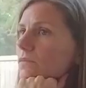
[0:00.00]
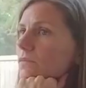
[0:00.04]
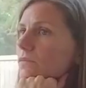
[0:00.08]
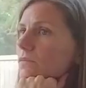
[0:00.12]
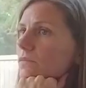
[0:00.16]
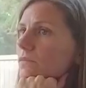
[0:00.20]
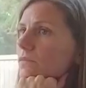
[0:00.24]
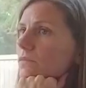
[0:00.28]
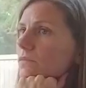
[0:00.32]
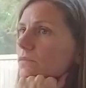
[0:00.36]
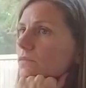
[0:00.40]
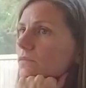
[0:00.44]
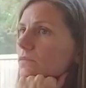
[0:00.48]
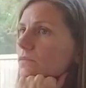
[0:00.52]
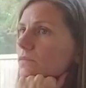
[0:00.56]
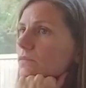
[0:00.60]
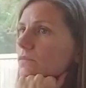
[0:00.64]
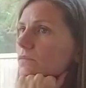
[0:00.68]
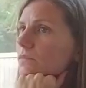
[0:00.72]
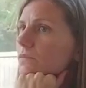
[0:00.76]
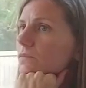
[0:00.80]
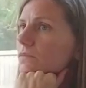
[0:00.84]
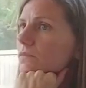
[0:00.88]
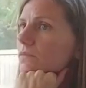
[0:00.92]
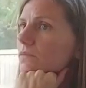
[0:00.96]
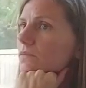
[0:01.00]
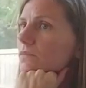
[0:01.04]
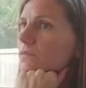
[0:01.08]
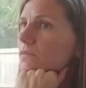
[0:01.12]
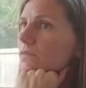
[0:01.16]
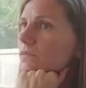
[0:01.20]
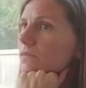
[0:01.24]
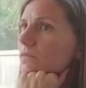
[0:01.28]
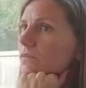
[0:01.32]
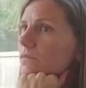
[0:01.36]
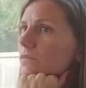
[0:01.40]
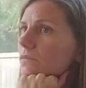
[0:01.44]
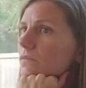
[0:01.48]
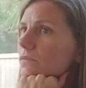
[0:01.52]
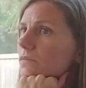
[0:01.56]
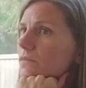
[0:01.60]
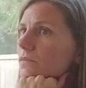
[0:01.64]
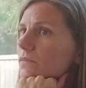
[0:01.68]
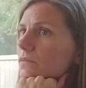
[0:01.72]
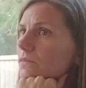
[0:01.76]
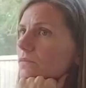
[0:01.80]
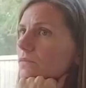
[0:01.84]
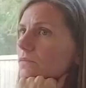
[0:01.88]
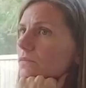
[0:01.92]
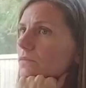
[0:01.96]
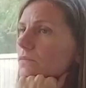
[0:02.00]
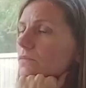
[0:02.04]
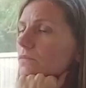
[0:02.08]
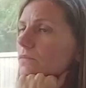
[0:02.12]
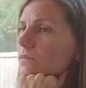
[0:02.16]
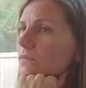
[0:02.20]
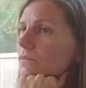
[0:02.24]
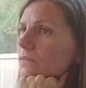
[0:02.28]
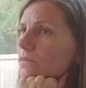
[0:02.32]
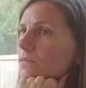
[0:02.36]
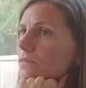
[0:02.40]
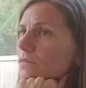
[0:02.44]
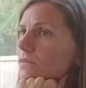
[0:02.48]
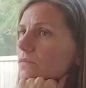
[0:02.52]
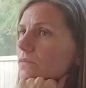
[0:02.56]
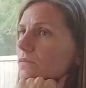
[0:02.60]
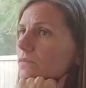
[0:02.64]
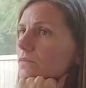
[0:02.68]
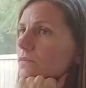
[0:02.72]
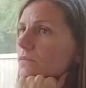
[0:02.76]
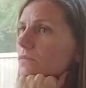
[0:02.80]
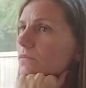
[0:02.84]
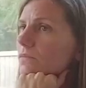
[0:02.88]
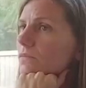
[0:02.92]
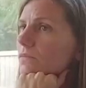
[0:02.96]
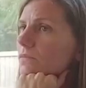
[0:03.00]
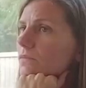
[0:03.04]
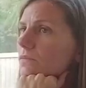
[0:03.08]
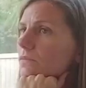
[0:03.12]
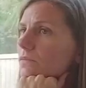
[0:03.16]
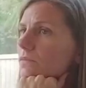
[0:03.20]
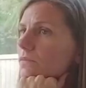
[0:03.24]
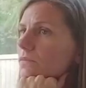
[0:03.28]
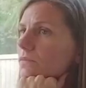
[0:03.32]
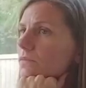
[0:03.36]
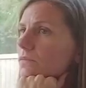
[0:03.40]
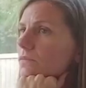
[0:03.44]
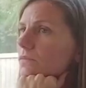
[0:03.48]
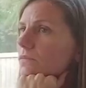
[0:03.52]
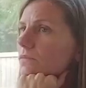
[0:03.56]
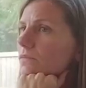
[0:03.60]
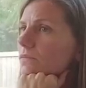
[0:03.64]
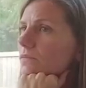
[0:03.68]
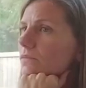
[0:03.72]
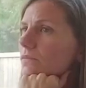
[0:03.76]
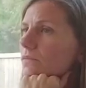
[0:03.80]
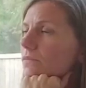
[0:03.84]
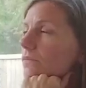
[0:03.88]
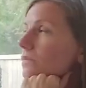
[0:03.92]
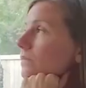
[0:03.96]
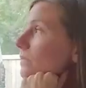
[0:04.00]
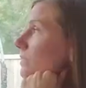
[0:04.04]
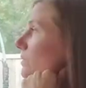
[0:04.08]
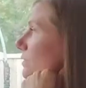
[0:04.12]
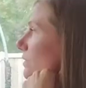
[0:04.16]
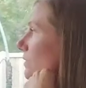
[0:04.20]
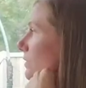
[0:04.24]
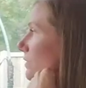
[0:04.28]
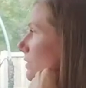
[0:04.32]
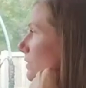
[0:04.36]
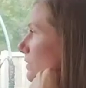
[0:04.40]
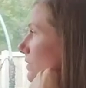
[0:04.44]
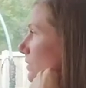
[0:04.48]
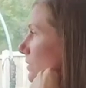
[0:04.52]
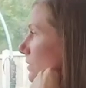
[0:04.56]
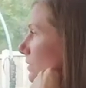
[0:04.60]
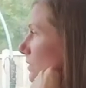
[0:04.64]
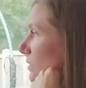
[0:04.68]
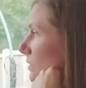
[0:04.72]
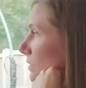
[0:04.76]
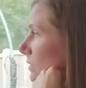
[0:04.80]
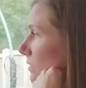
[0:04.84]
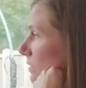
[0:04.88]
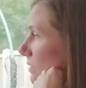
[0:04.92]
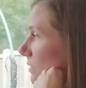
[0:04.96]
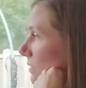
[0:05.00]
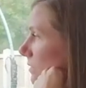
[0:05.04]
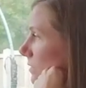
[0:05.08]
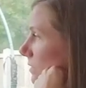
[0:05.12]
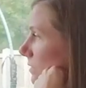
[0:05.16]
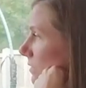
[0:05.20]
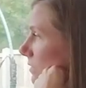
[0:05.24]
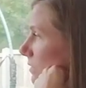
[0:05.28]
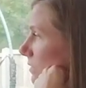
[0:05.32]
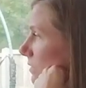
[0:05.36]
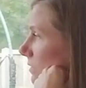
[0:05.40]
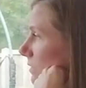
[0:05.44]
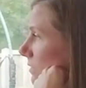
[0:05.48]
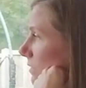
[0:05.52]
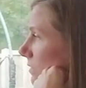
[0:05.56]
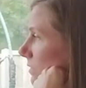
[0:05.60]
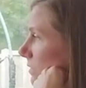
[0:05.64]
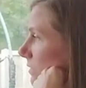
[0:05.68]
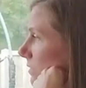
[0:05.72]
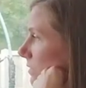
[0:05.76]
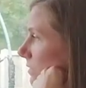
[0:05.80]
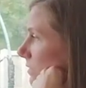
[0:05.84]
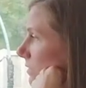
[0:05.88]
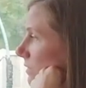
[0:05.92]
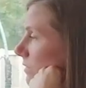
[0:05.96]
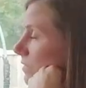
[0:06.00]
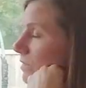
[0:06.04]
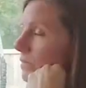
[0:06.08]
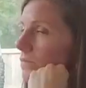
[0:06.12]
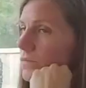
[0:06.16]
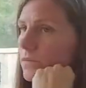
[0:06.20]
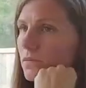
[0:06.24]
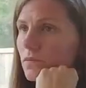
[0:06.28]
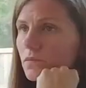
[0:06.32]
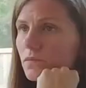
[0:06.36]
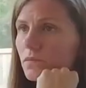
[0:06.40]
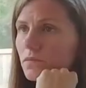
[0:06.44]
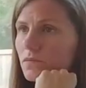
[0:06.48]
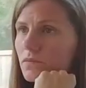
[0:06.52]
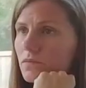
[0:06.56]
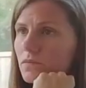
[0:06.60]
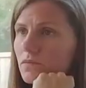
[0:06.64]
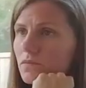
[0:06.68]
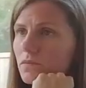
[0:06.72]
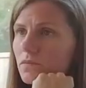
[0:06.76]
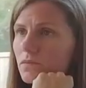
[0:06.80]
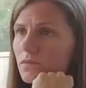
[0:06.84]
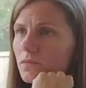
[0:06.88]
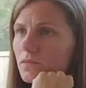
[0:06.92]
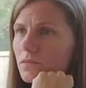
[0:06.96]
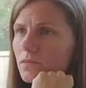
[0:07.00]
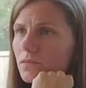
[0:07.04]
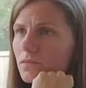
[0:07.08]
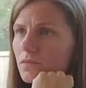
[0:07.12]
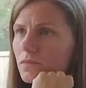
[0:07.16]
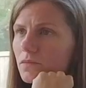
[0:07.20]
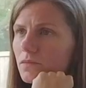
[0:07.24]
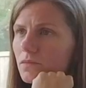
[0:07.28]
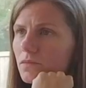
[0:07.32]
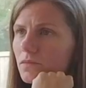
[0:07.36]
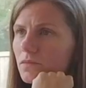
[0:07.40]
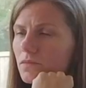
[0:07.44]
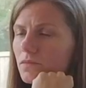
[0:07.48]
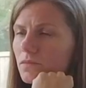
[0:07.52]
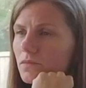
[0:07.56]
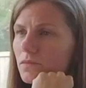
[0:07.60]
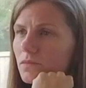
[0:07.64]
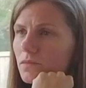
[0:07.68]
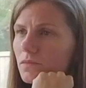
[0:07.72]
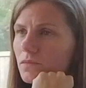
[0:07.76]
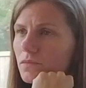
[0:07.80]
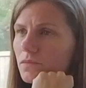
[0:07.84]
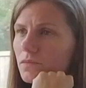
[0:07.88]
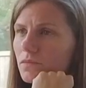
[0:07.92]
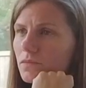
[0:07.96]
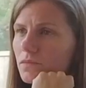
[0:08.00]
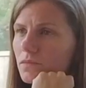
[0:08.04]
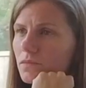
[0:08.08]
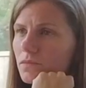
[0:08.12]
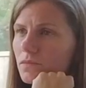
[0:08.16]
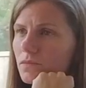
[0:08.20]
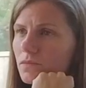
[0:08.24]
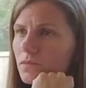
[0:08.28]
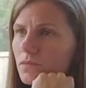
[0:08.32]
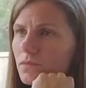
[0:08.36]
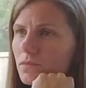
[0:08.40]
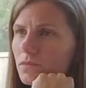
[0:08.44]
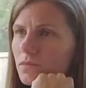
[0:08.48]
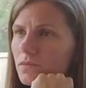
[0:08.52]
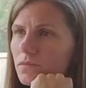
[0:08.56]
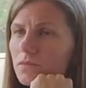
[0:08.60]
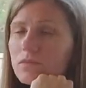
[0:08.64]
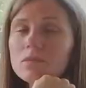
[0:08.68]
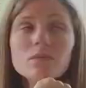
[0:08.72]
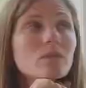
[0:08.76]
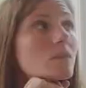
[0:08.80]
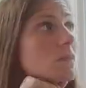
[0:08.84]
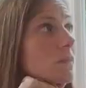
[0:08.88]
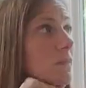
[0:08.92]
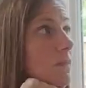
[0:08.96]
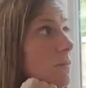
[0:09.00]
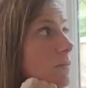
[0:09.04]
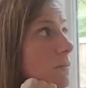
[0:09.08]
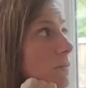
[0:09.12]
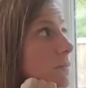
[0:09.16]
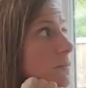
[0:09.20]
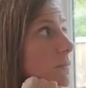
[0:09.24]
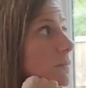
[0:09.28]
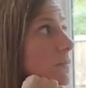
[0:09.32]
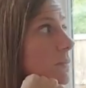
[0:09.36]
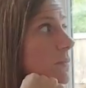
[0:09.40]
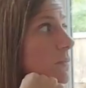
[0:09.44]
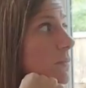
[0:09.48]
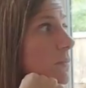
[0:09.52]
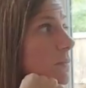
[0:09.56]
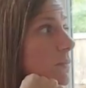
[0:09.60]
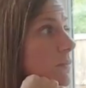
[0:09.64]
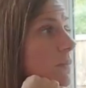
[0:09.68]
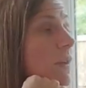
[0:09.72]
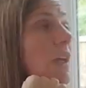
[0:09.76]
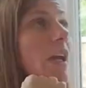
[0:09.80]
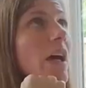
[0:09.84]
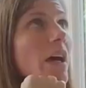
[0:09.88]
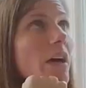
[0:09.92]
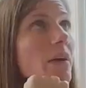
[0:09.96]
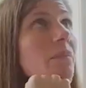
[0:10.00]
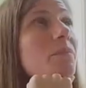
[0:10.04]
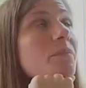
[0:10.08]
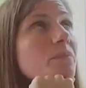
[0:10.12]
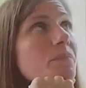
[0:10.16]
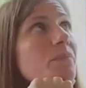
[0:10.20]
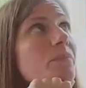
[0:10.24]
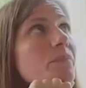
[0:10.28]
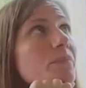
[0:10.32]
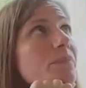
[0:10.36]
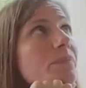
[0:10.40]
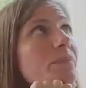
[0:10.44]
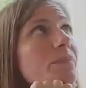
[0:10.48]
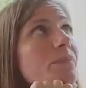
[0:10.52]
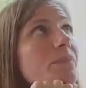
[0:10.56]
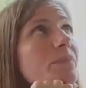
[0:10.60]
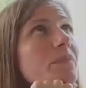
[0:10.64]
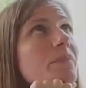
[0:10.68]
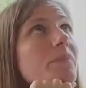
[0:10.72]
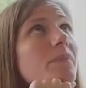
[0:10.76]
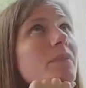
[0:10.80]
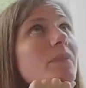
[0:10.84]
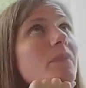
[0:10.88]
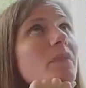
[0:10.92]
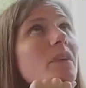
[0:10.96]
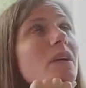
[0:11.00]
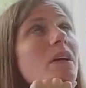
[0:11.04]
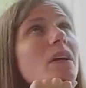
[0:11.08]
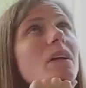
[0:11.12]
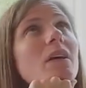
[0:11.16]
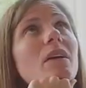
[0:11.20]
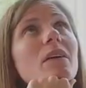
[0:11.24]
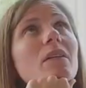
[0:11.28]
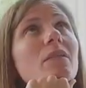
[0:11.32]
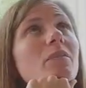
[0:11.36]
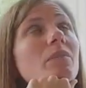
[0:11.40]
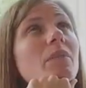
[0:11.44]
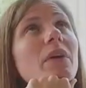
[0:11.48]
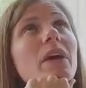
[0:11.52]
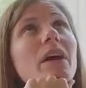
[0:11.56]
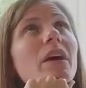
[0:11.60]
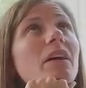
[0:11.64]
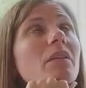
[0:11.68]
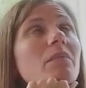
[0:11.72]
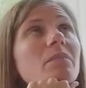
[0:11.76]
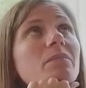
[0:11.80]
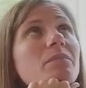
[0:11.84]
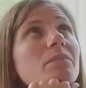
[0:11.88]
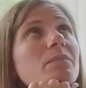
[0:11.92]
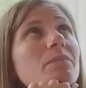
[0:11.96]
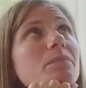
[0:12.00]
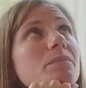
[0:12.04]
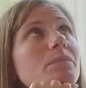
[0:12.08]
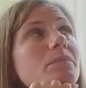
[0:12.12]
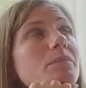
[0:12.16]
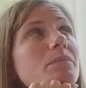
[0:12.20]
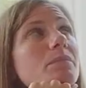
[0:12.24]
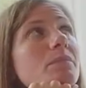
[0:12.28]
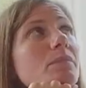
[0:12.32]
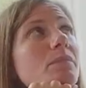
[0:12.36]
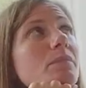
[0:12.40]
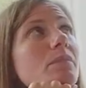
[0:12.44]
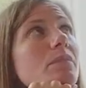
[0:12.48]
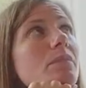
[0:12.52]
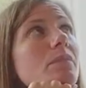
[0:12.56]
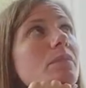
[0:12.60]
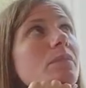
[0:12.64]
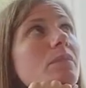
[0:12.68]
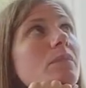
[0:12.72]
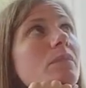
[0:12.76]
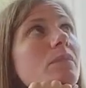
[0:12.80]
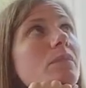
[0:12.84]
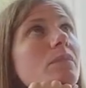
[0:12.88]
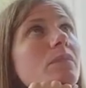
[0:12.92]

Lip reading: challenge. That was... But... Technically speaking, the only hard bit was in the corner, where it meets the bay window. That